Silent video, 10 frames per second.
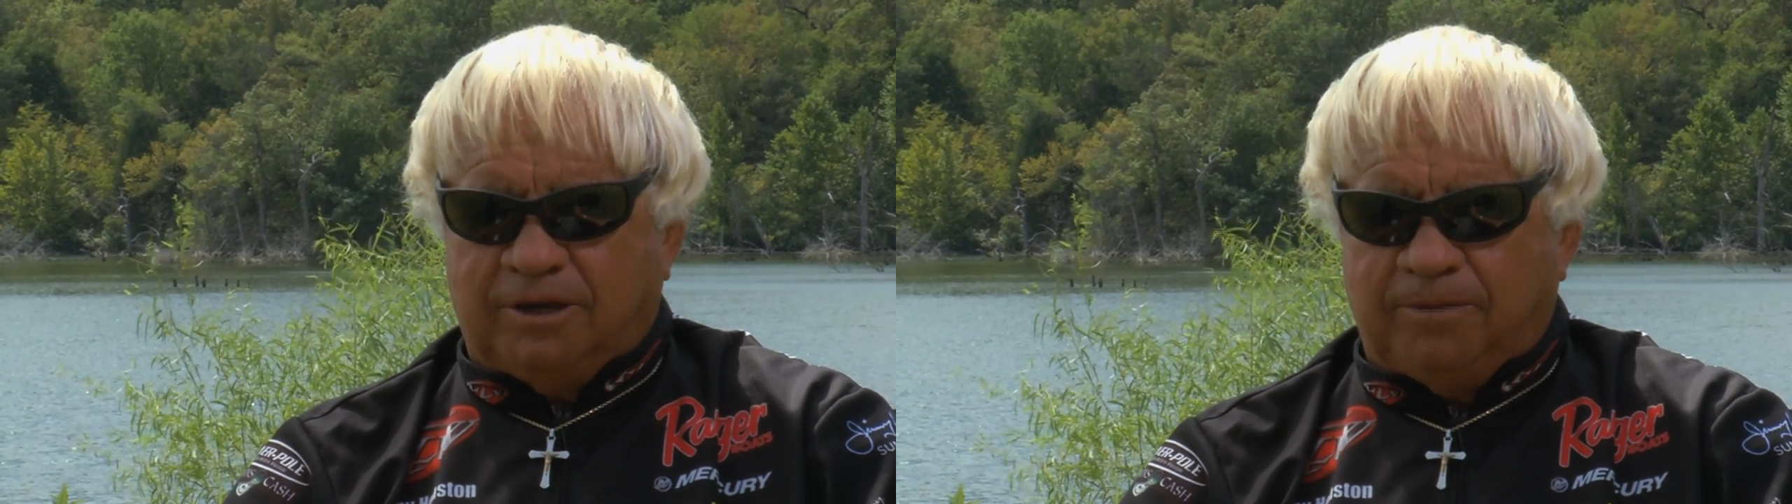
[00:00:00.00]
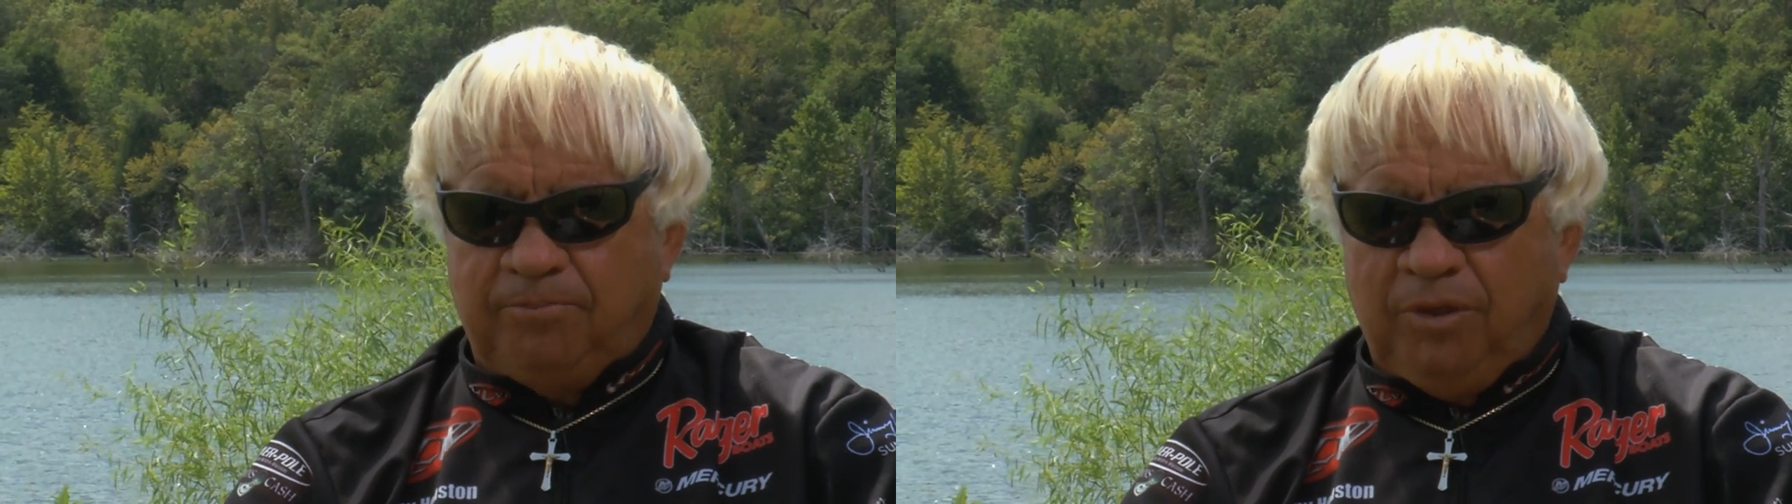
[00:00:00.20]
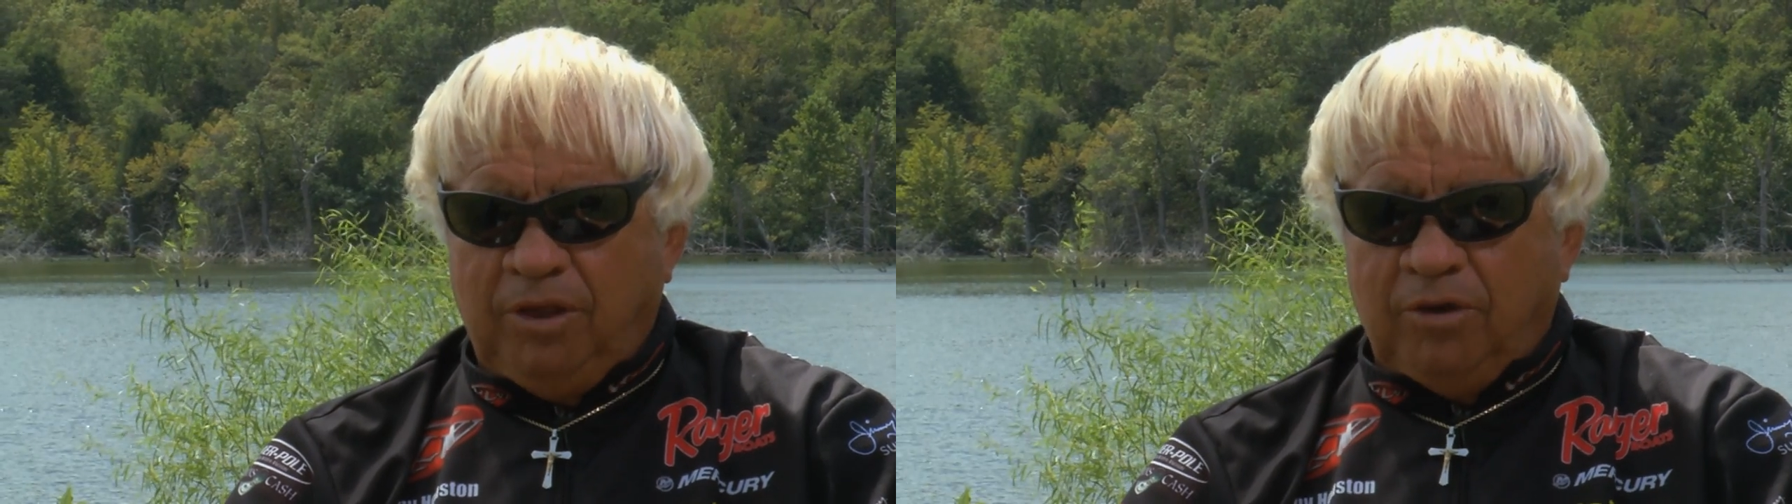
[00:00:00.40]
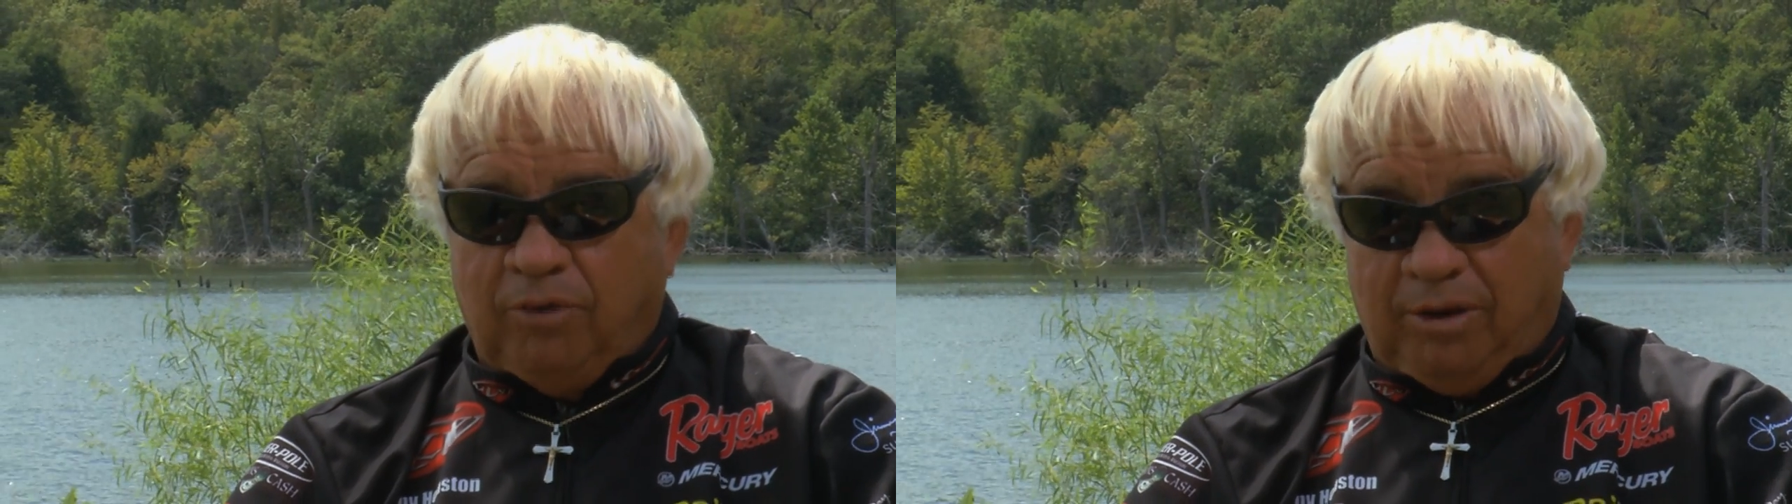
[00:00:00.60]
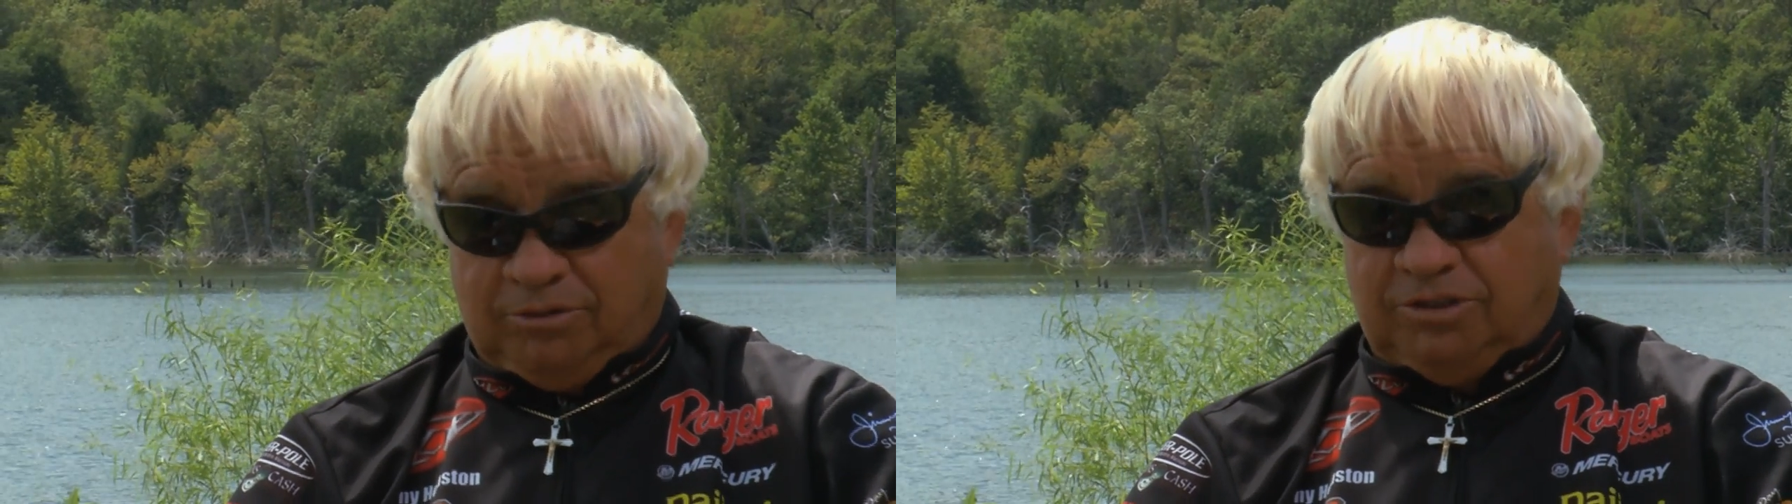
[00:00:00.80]

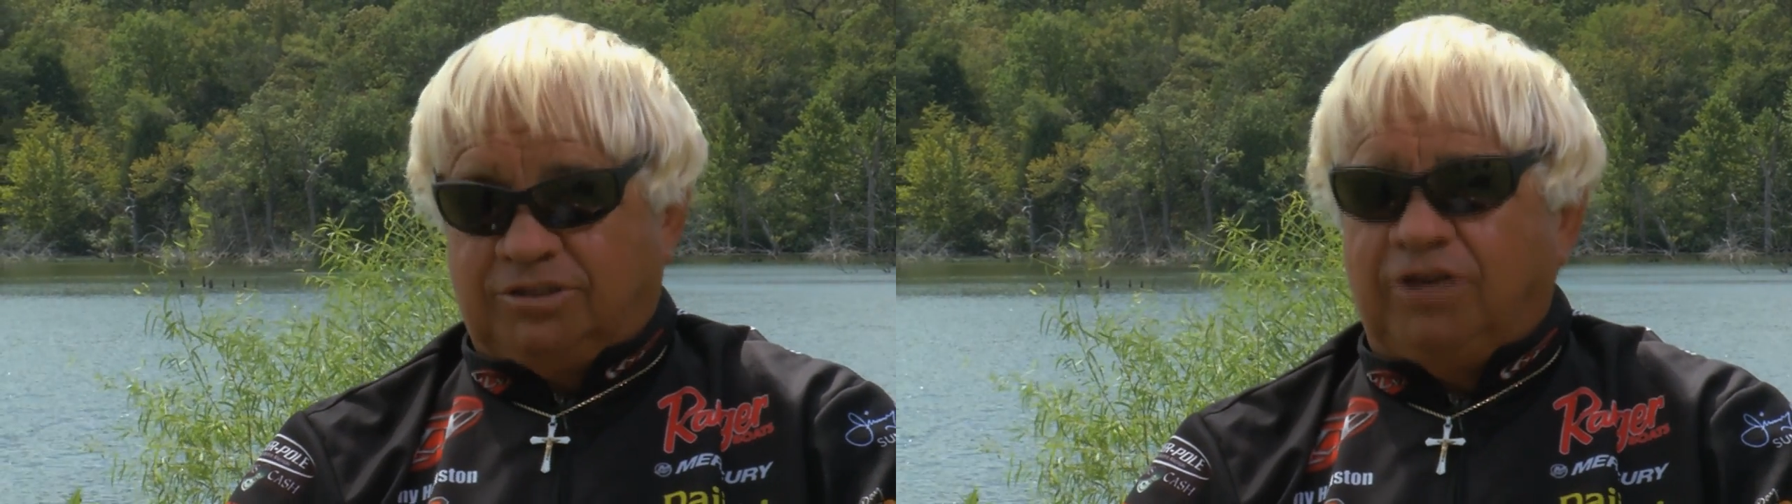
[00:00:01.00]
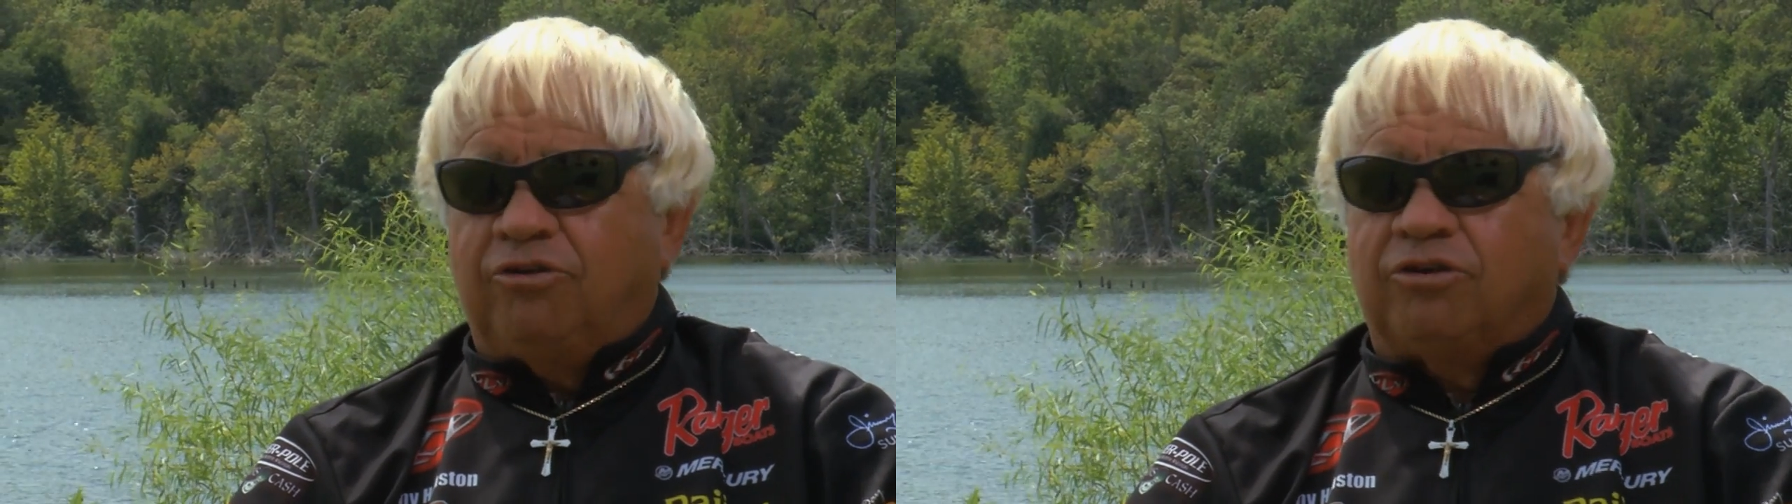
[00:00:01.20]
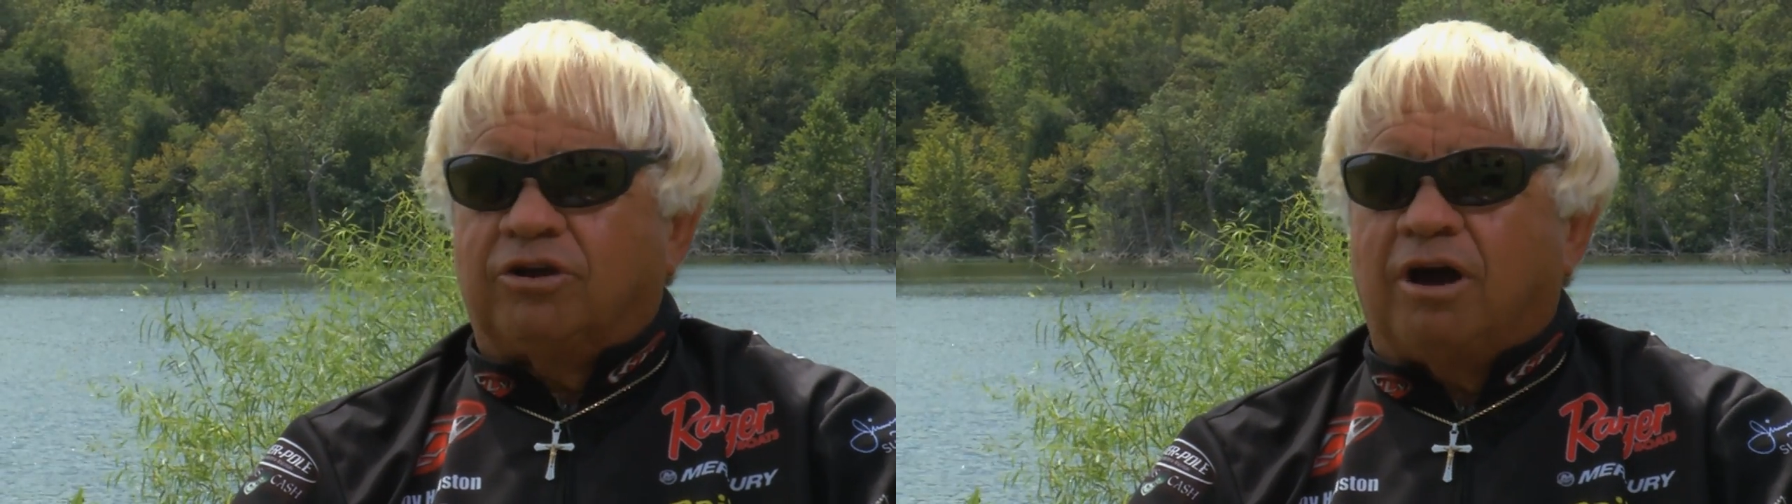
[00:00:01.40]
a senior in